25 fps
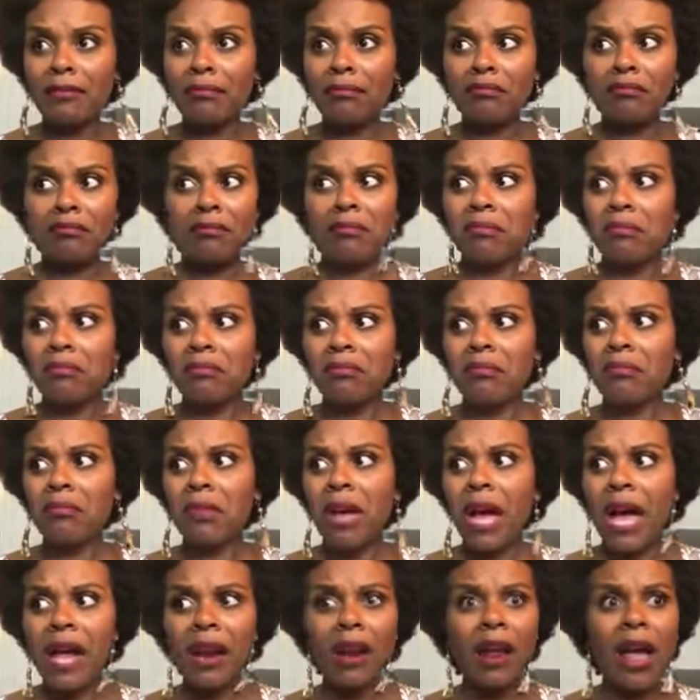
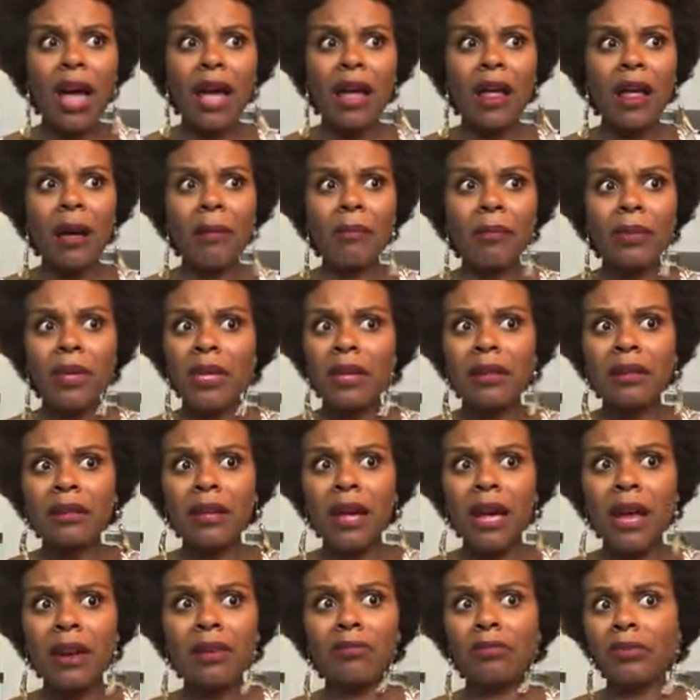I don't think
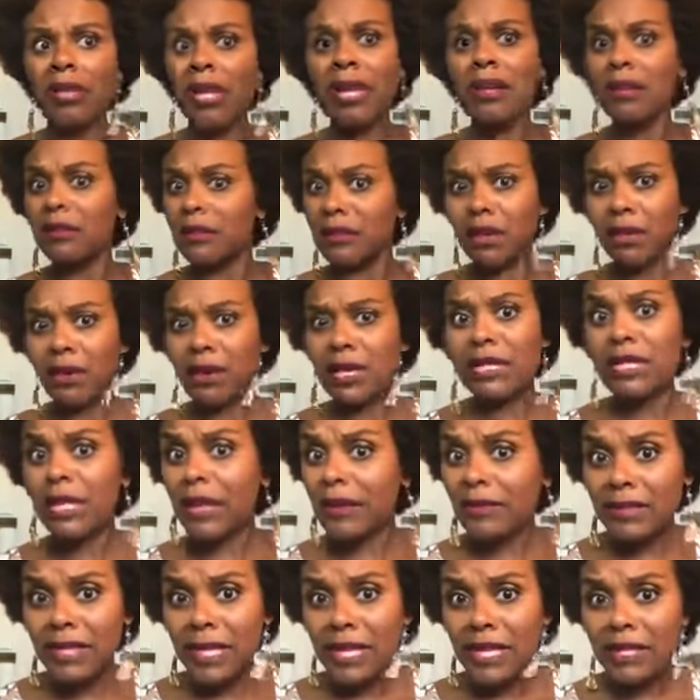so. He's never said anything to
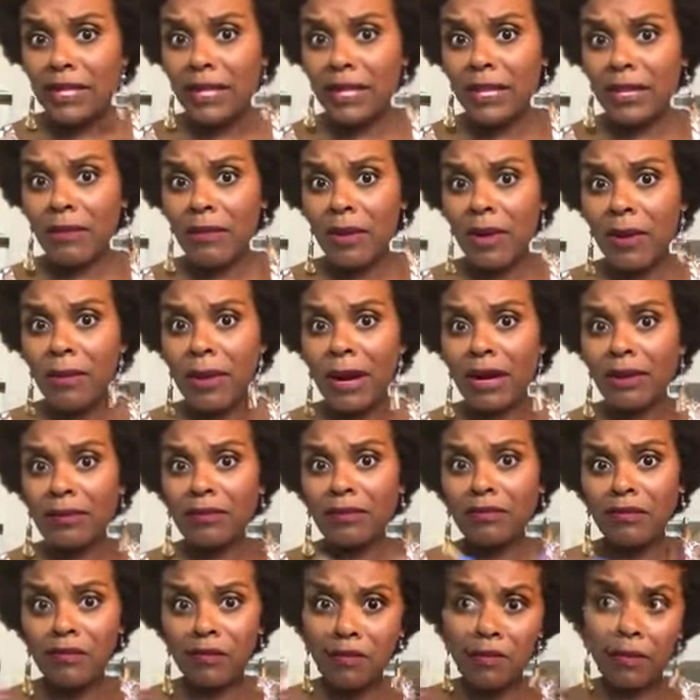me about
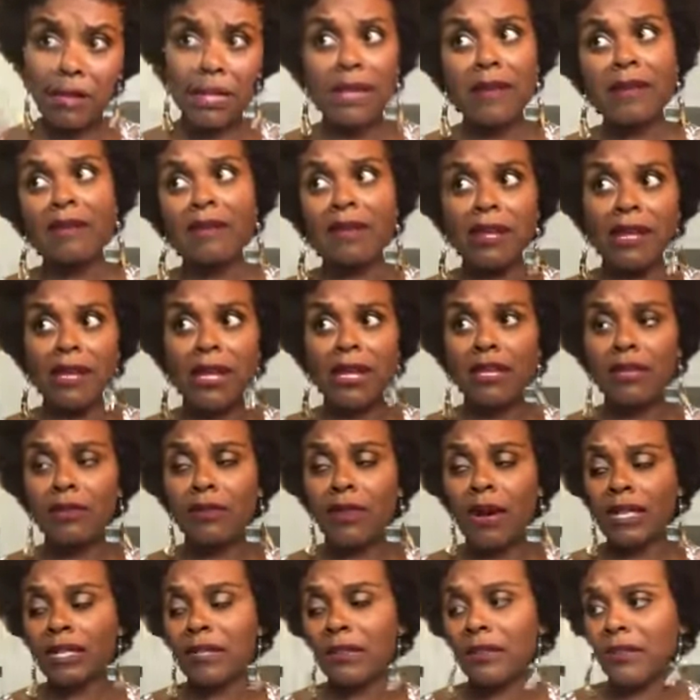believing that he's
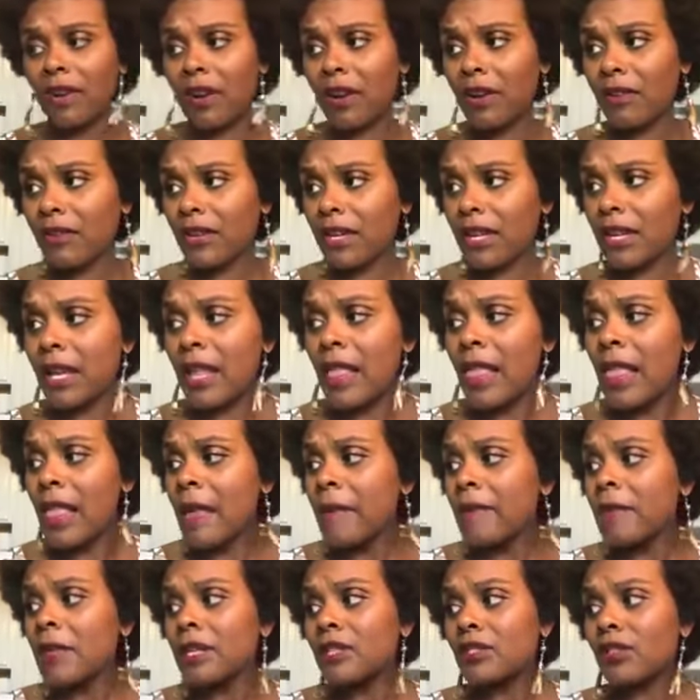Rastafarian. So I
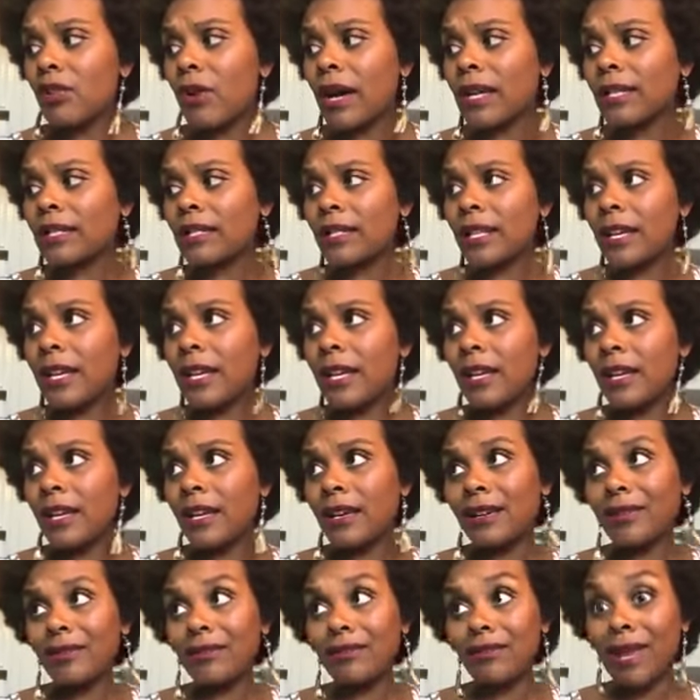said, Blackie,
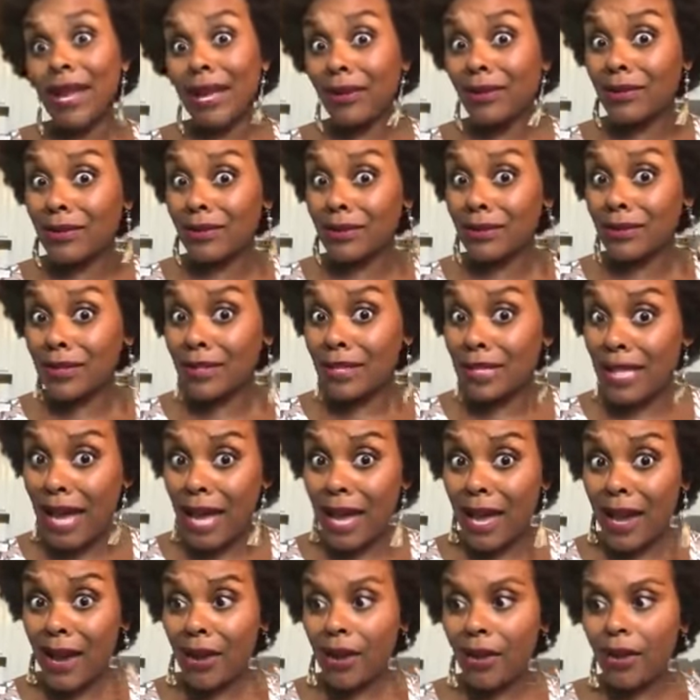this hair,
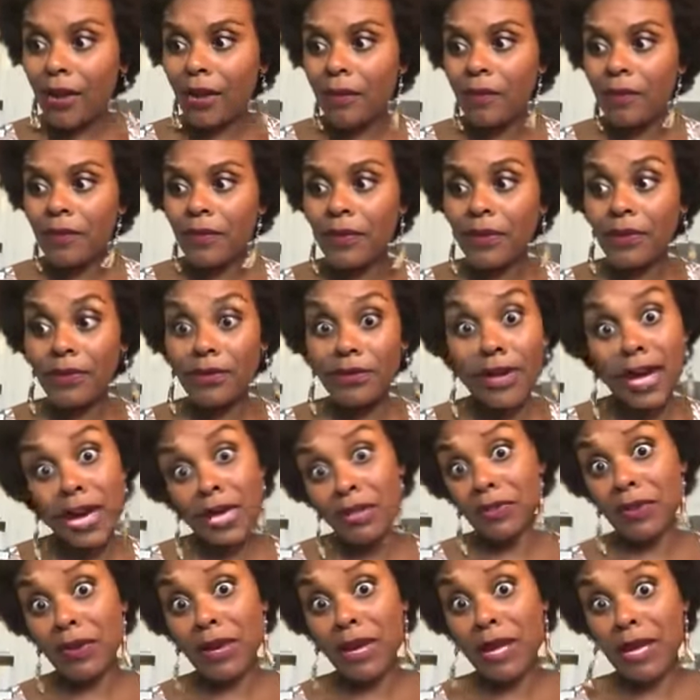you got dreads, and
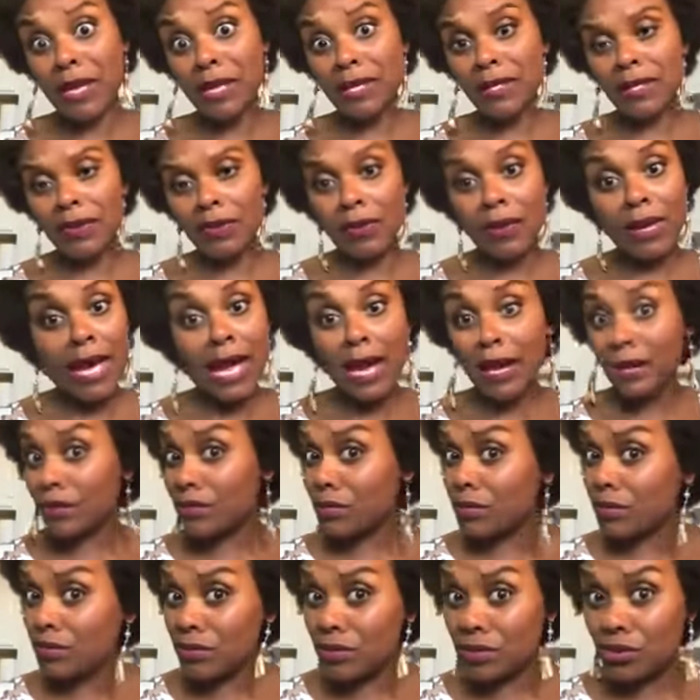we got to do away
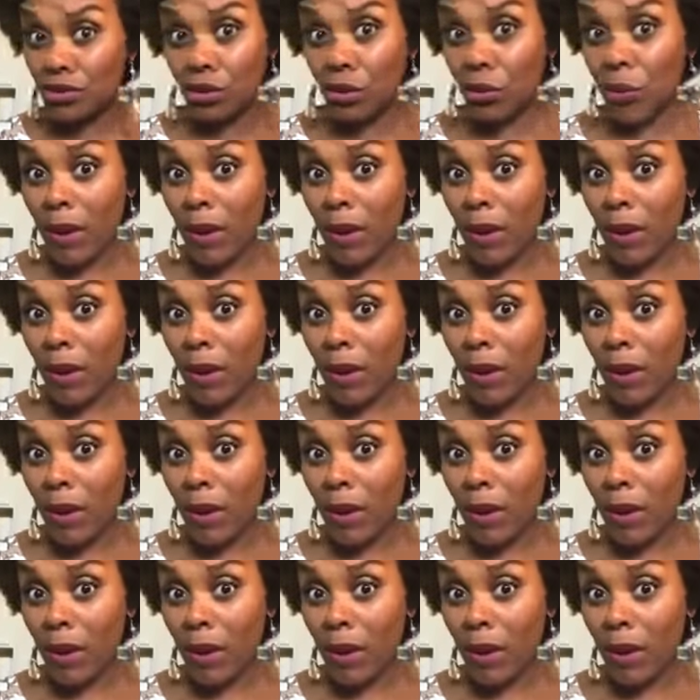with it.